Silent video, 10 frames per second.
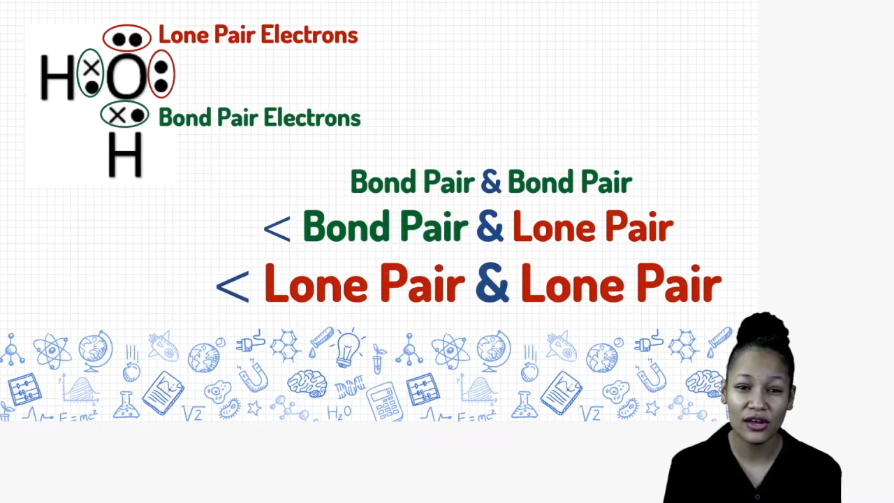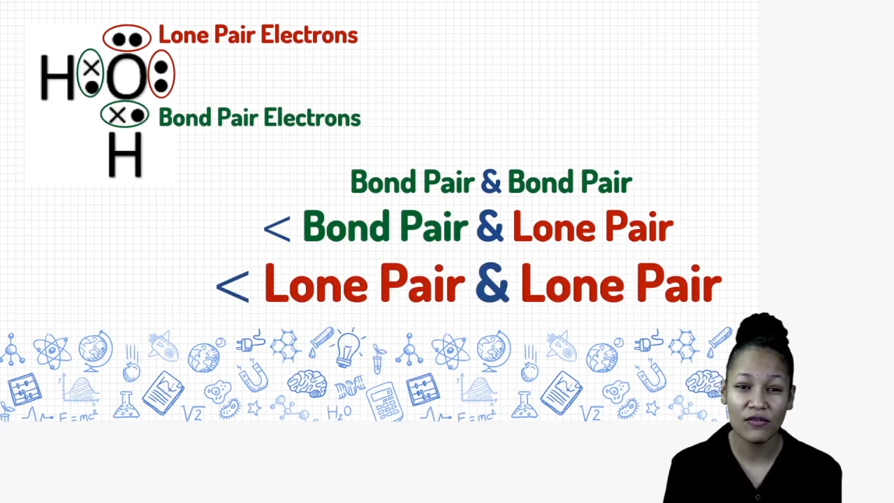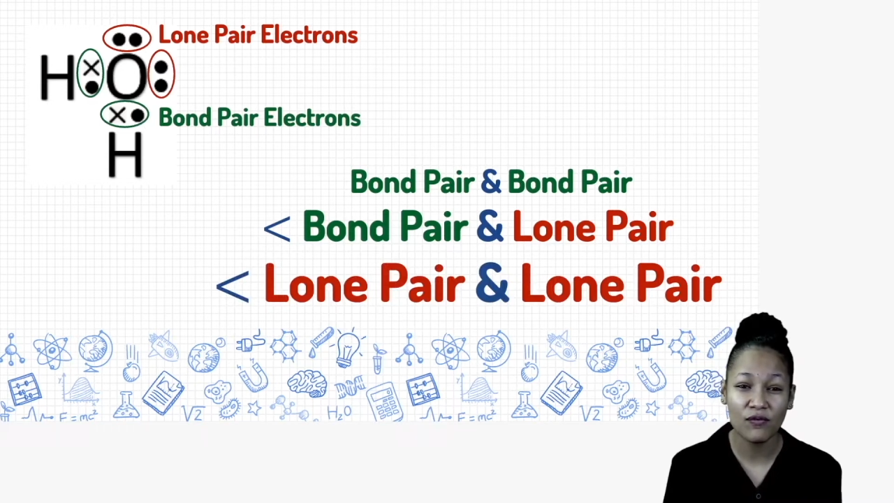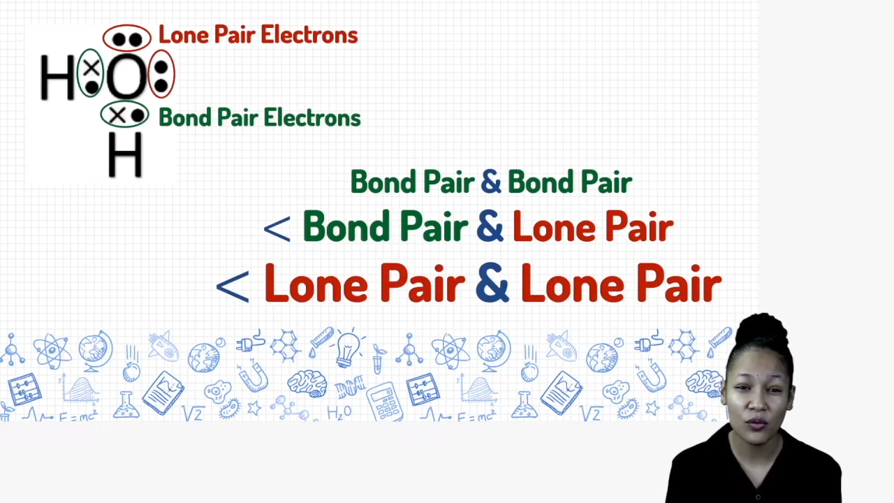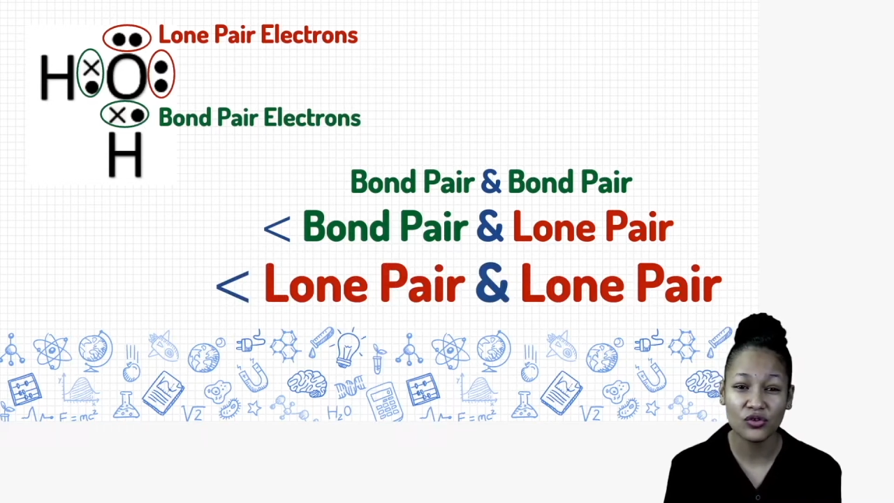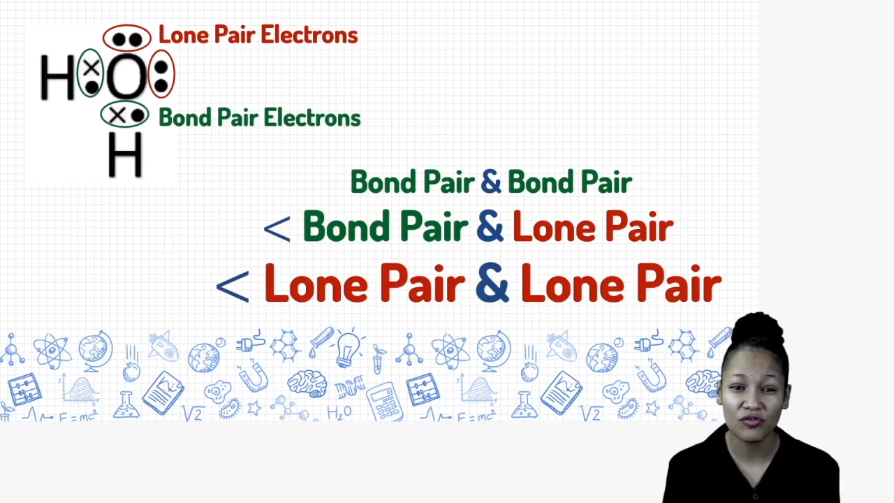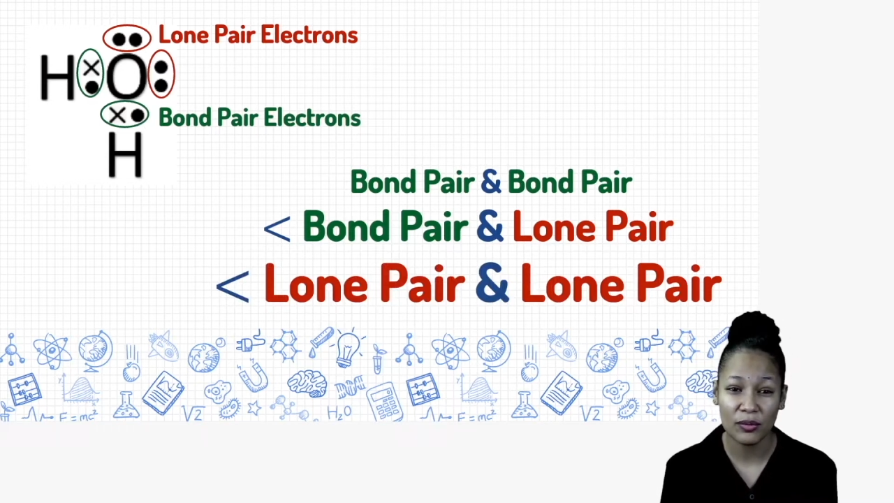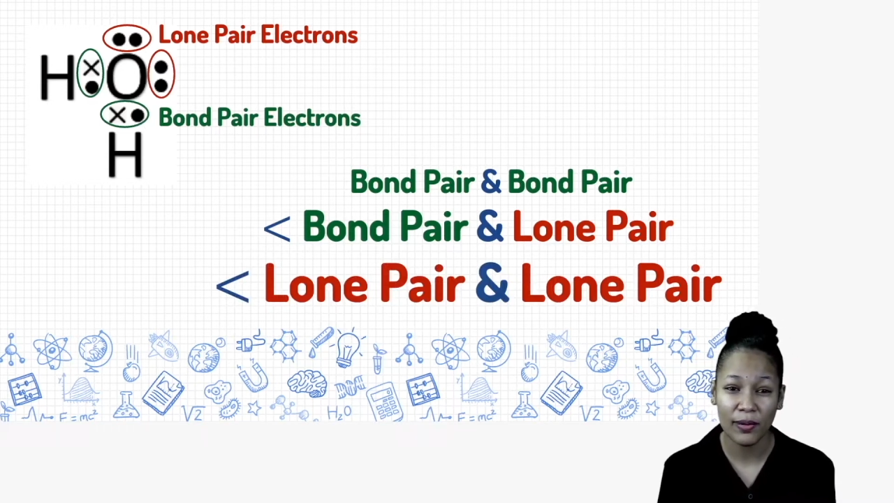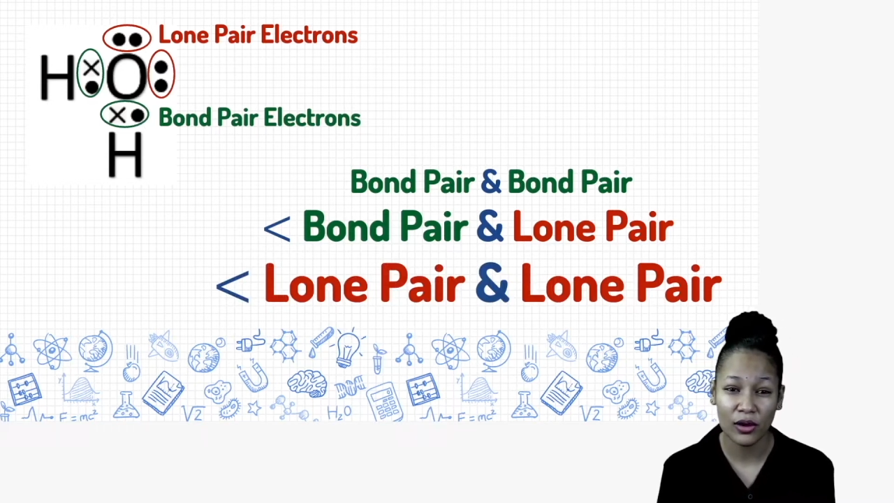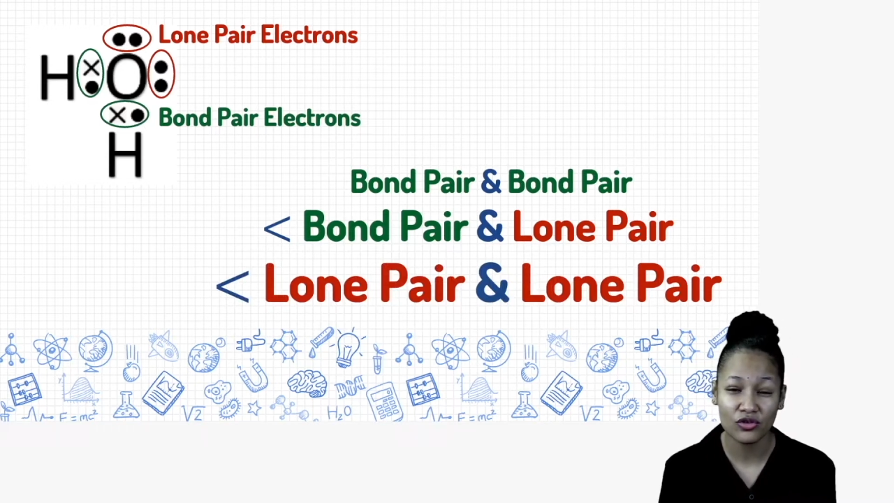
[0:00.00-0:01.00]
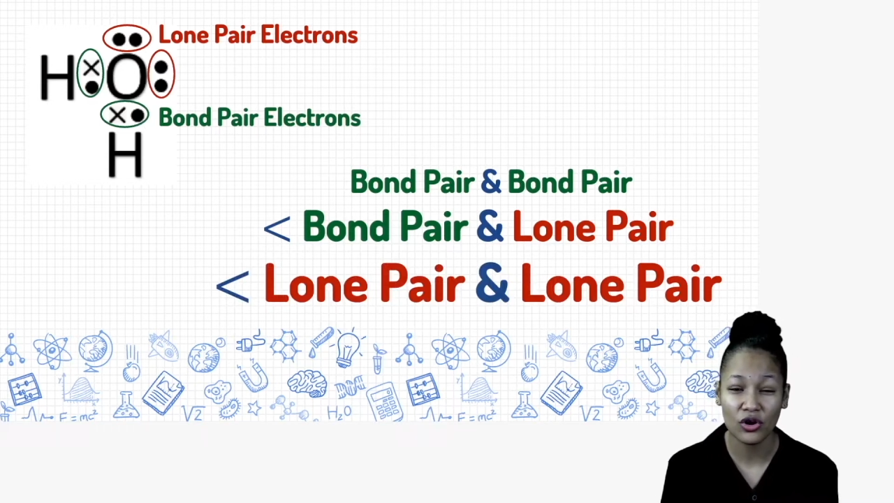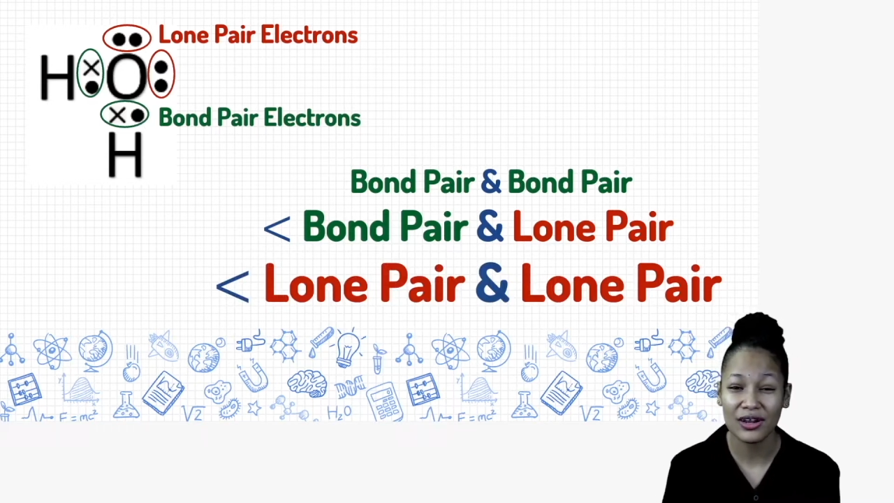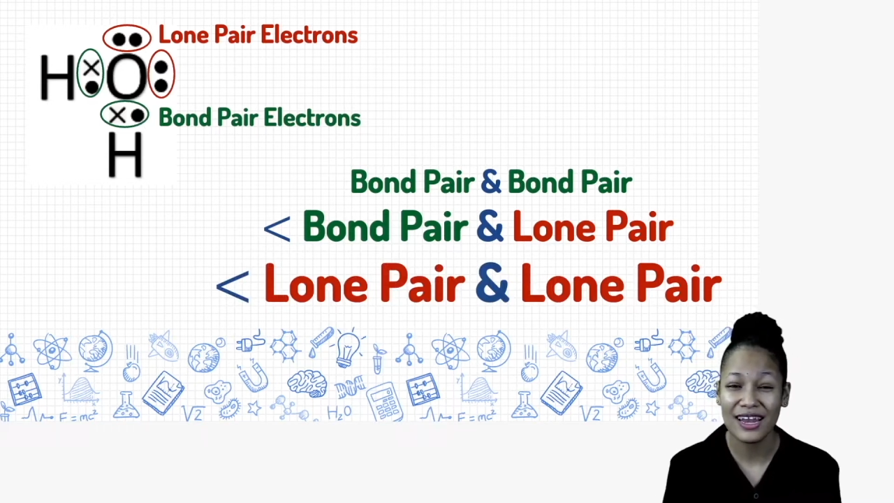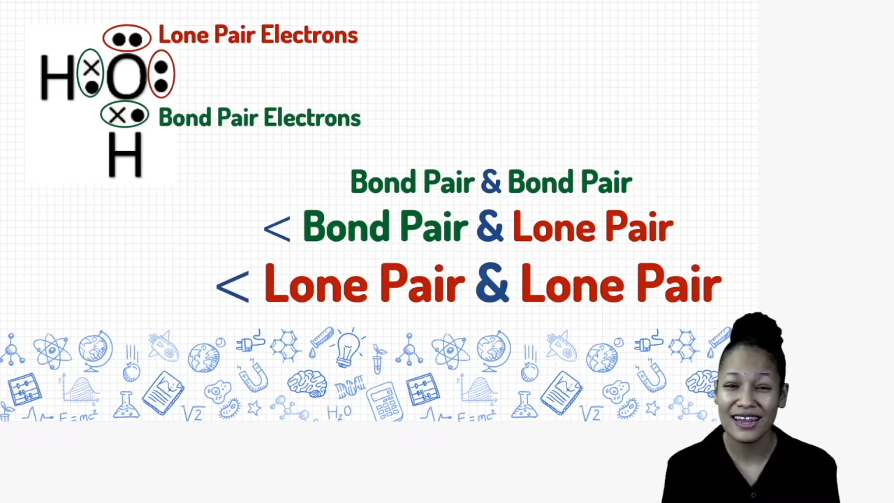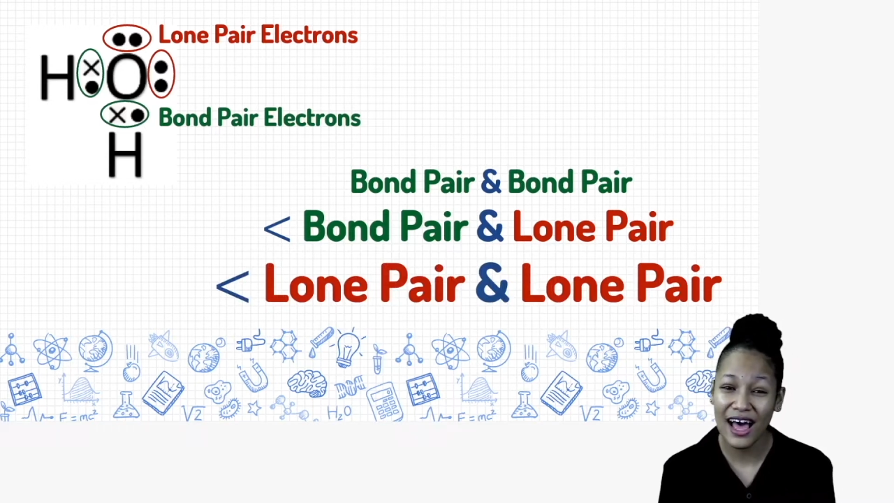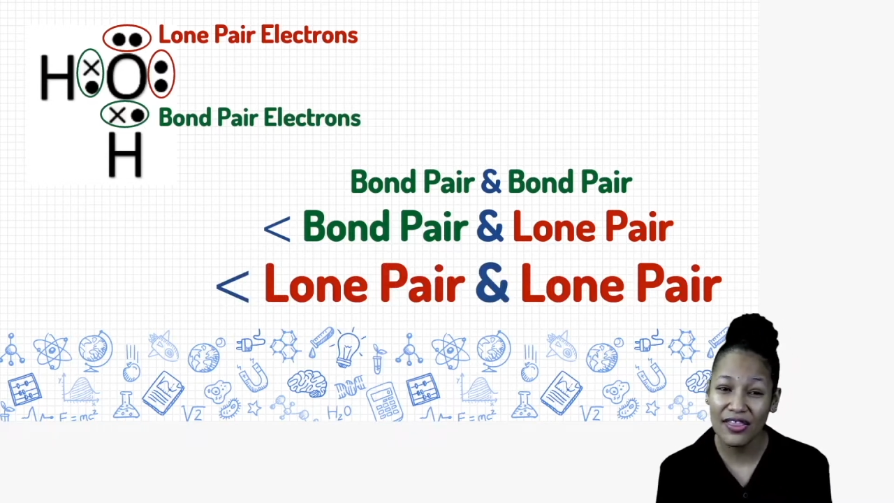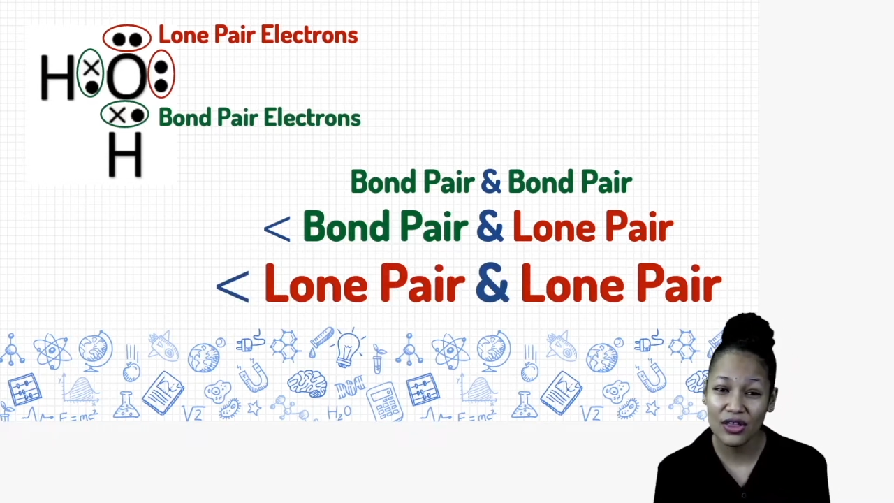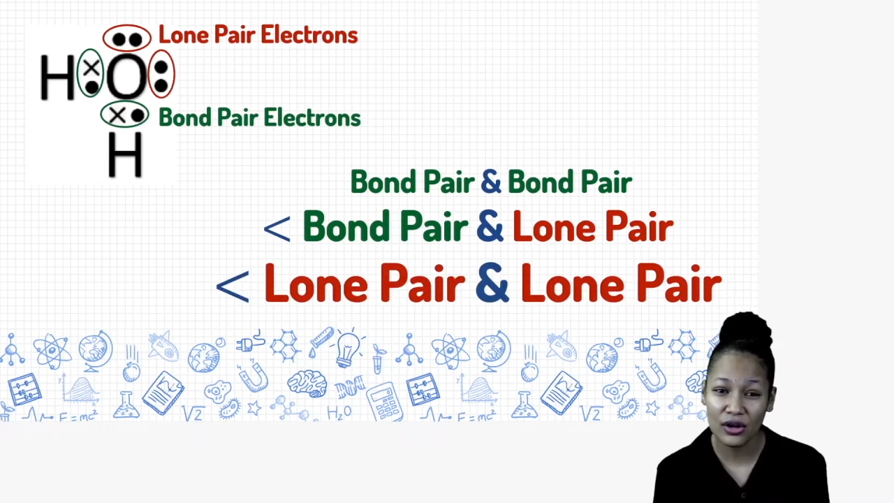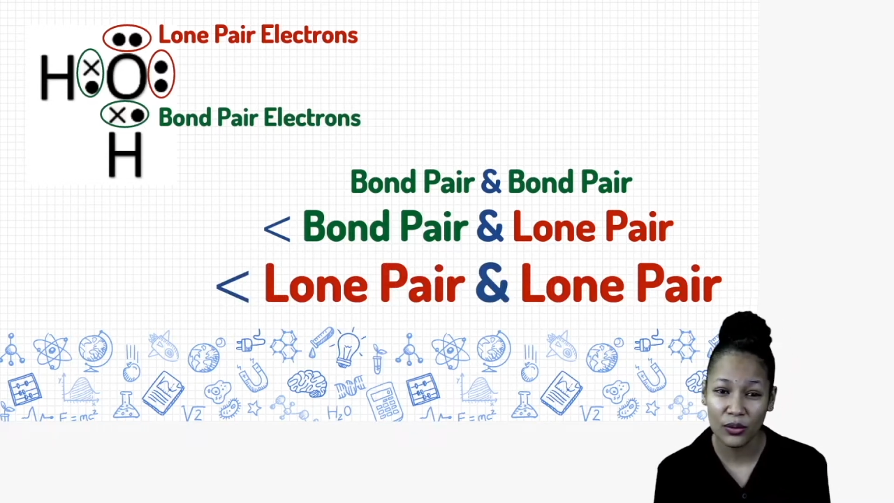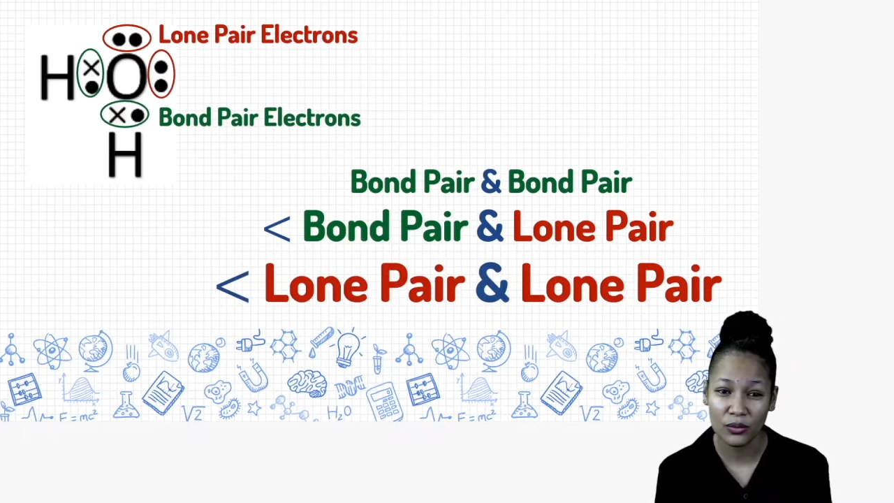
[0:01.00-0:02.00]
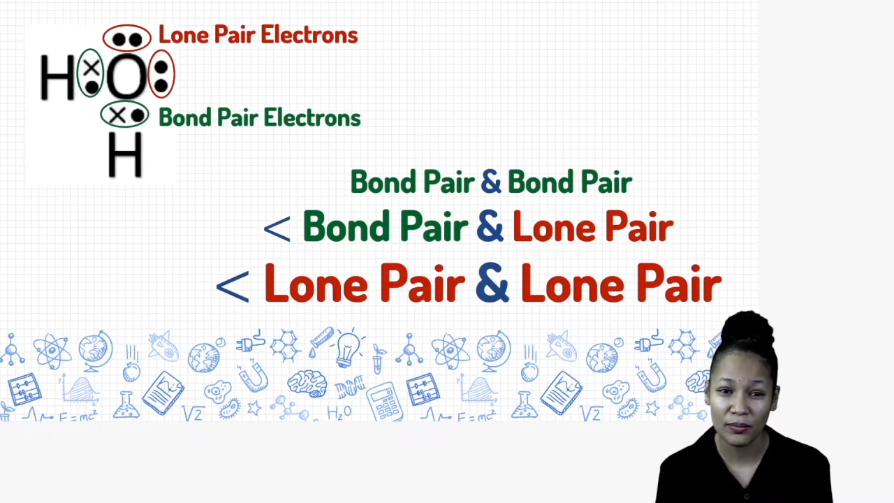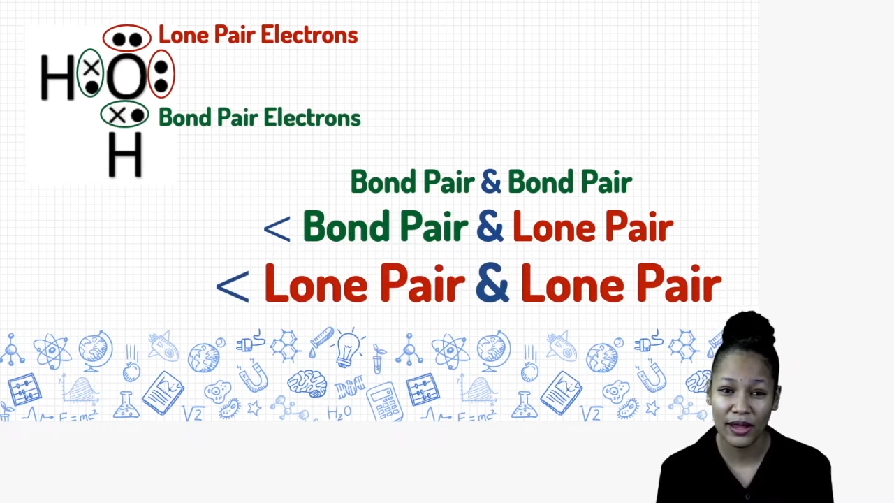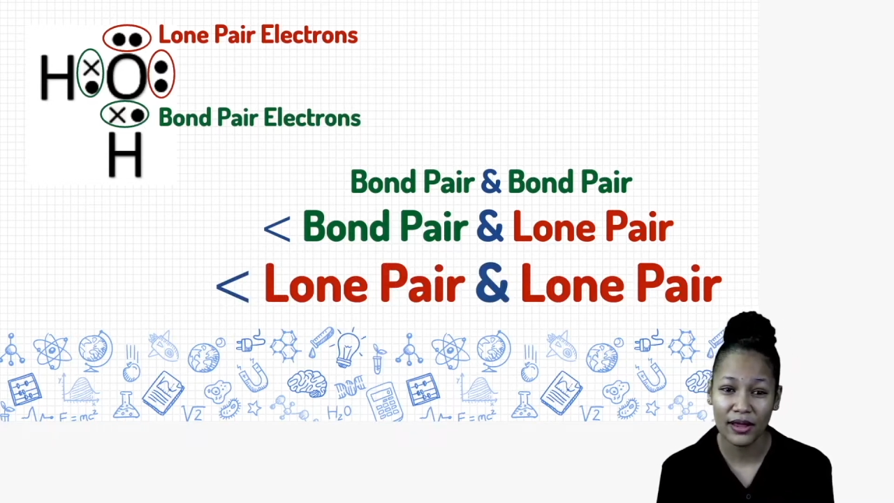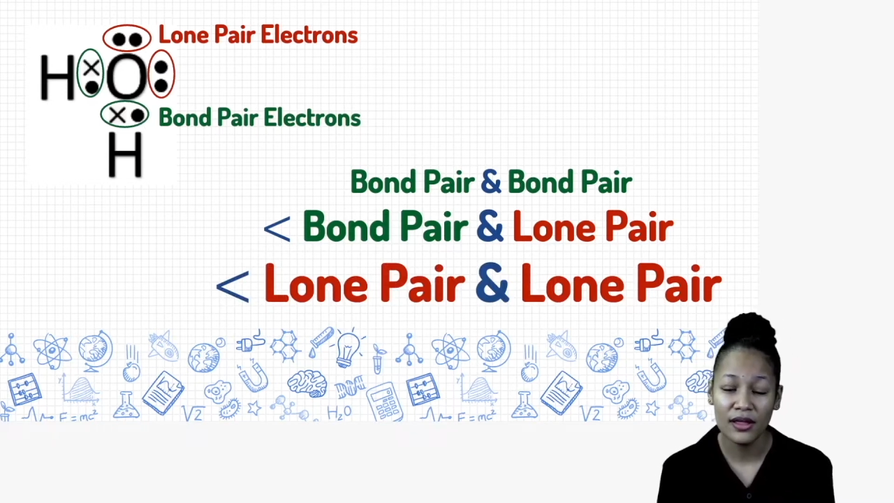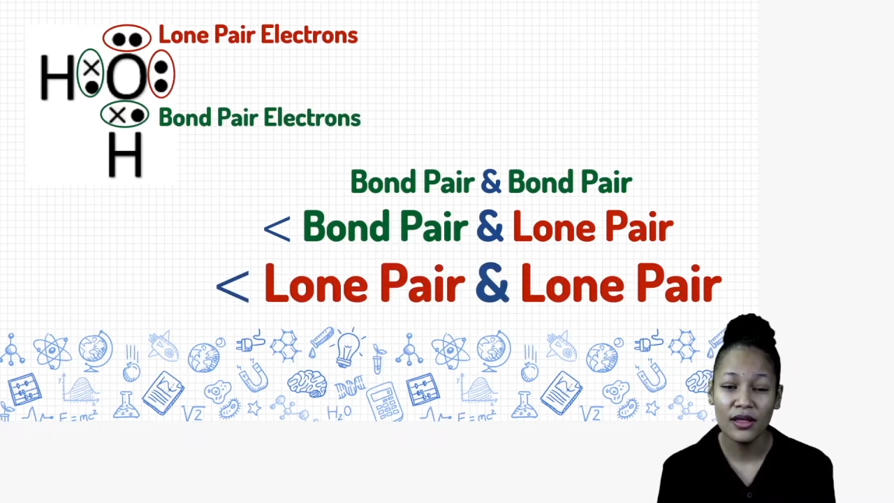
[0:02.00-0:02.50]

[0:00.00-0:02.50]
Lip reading: a force of repulsion on another lone pair,